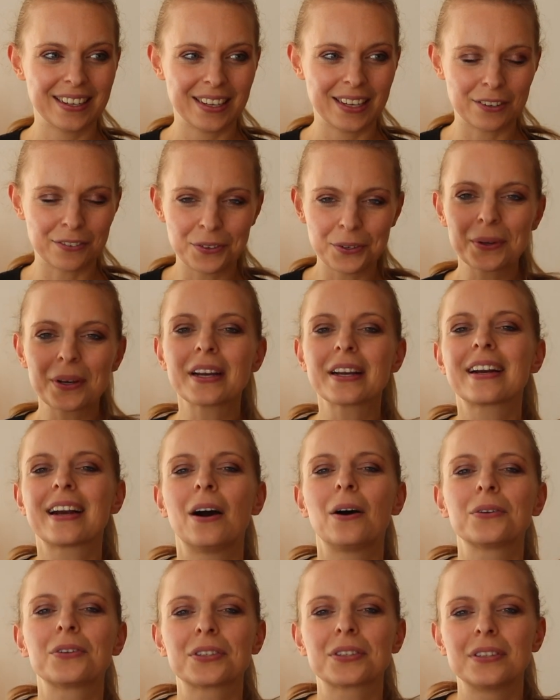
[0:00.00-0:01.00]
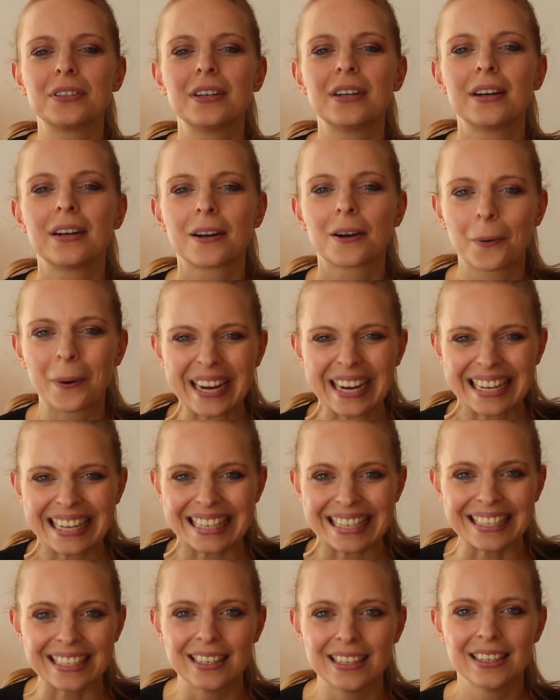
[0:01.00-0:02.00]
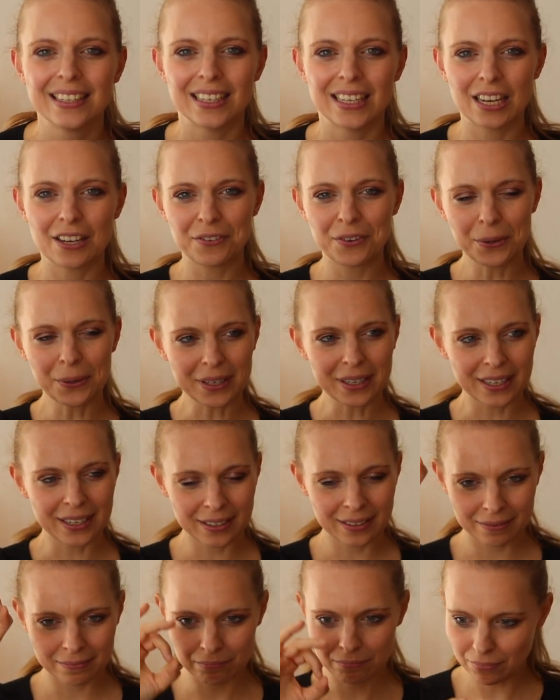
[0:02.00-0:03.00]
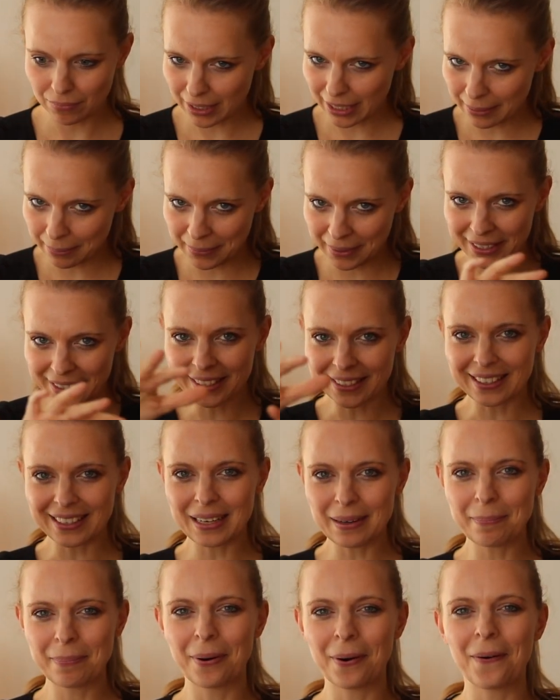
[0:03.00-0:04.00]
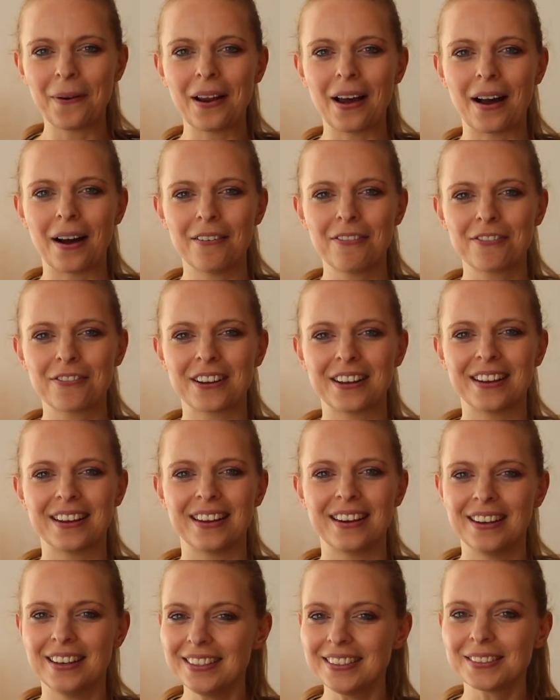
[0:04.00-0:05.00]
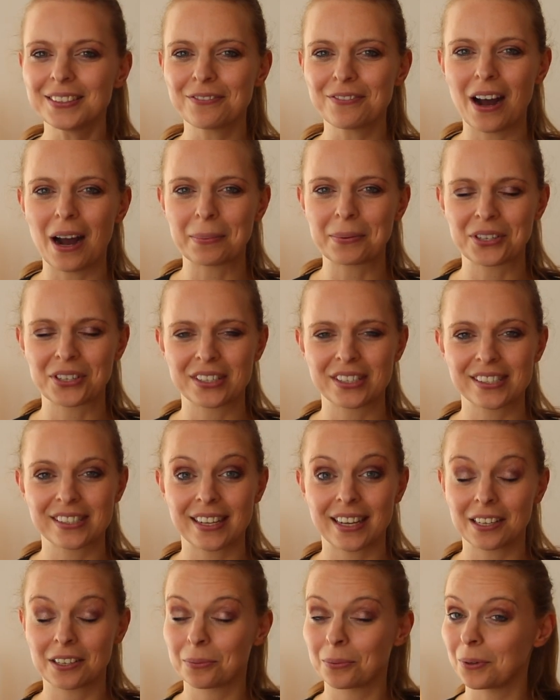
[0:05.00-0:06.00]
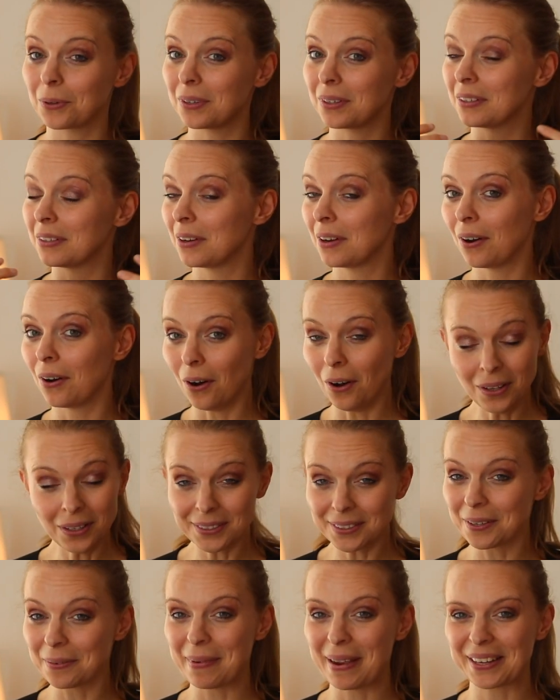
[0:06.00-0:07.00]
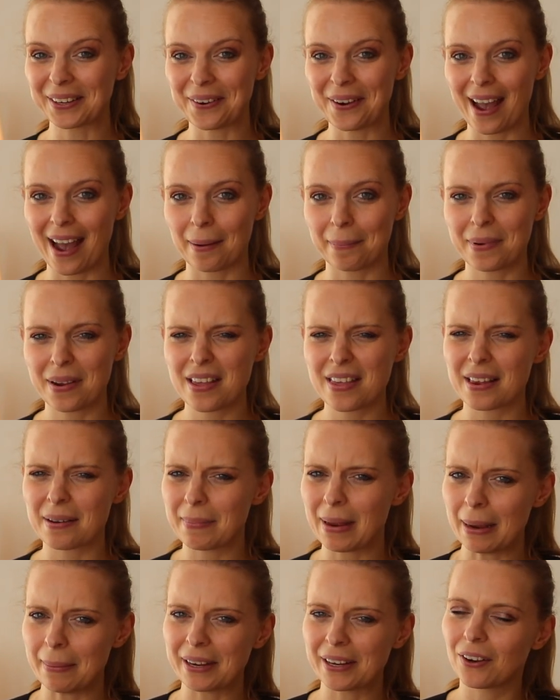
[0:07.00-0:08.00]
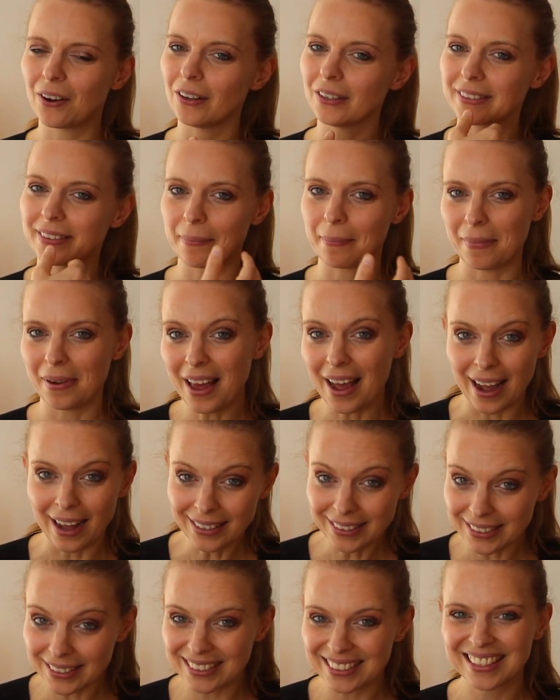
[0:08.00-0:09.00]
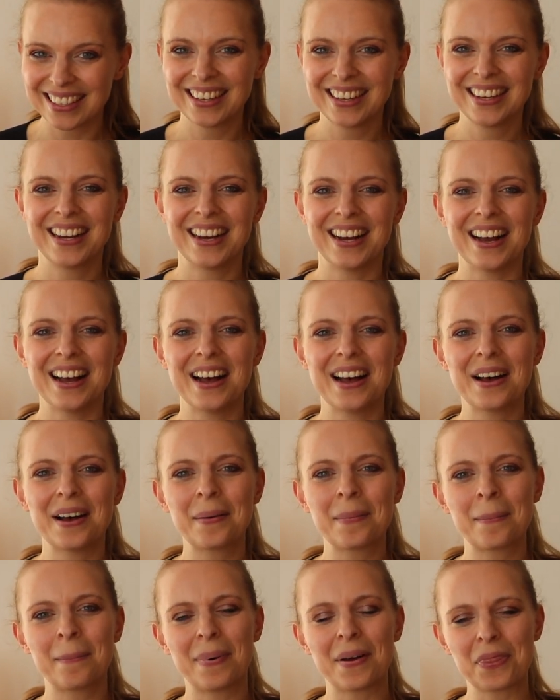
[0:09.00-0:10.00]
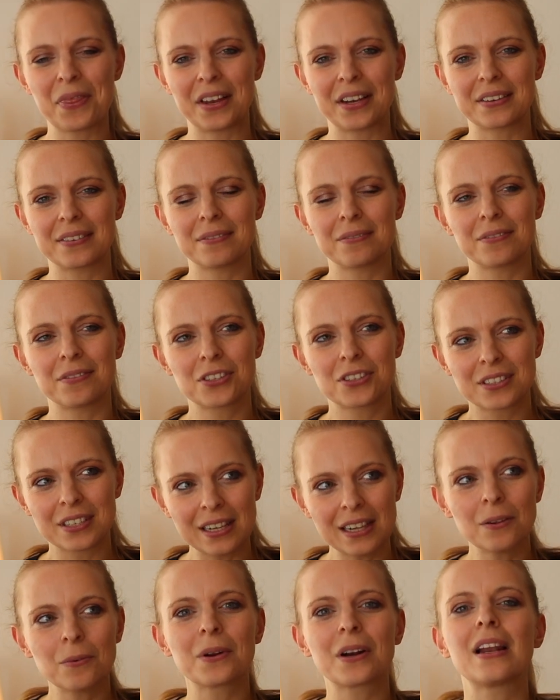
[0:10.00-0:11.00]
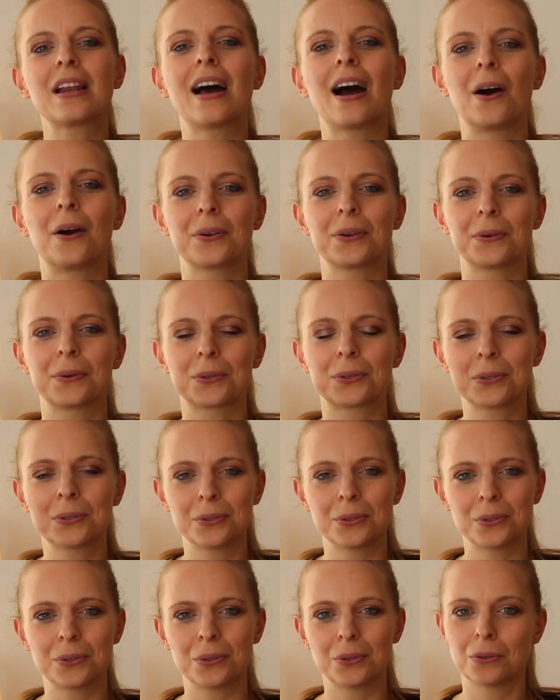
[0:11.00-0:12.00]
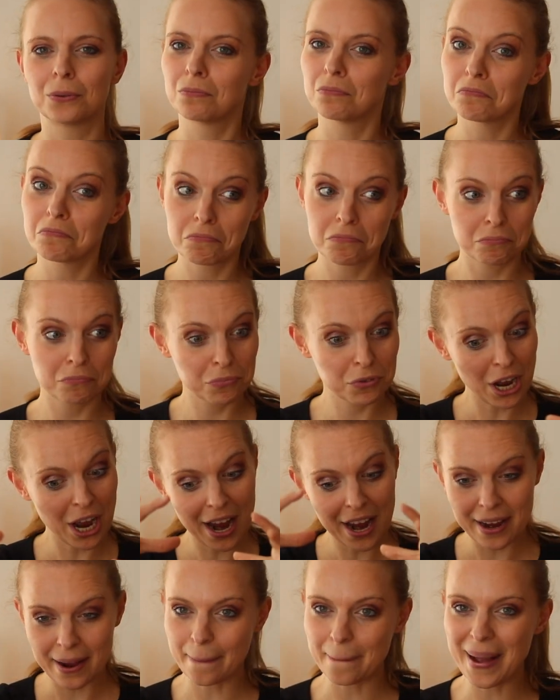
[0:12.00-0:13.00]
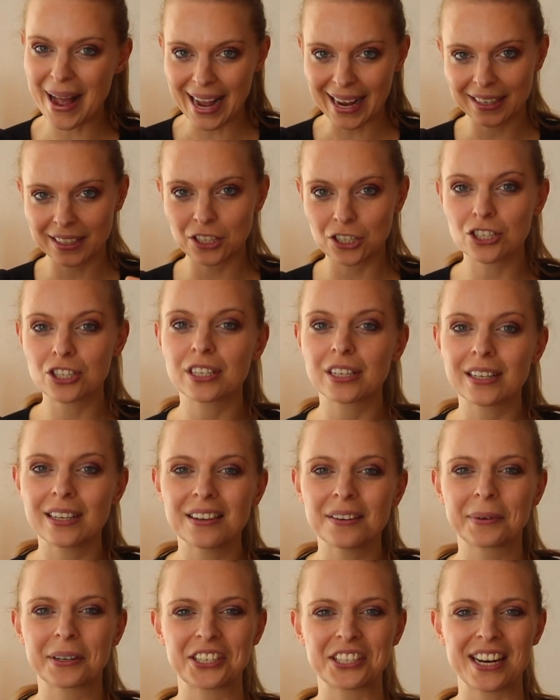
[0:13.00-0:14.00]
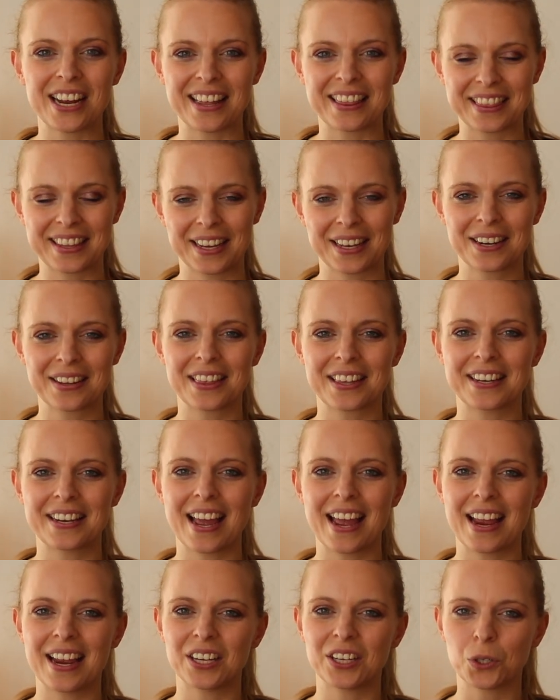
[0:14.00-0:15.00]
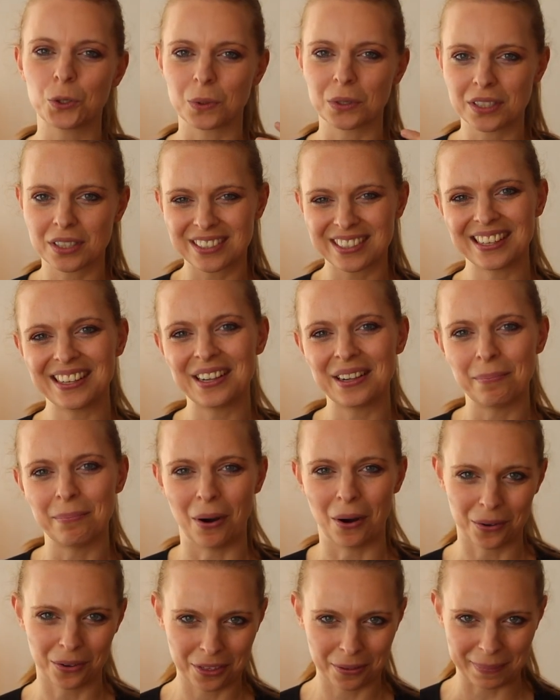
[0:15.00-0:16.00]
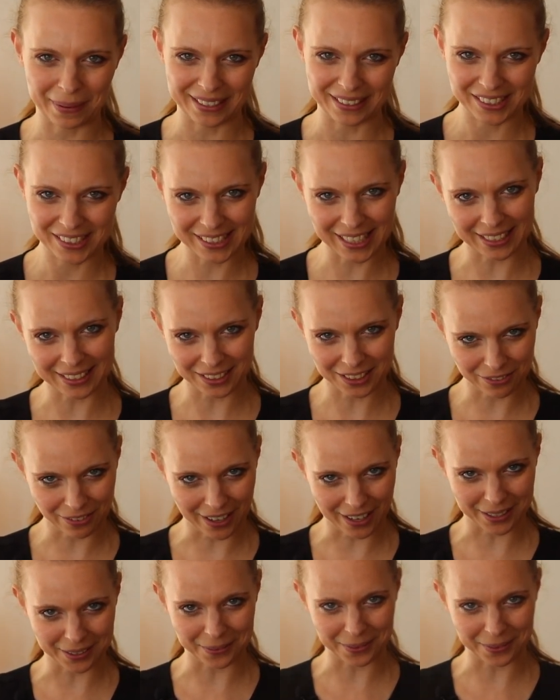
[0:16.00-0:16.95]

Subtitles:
if you can counter quickly, if you can immediately pull off a list of options that would also make you happy, that maybe cost them less, but that still would allow you to tie a package deal, which at the end of the day, you would still both be satisfied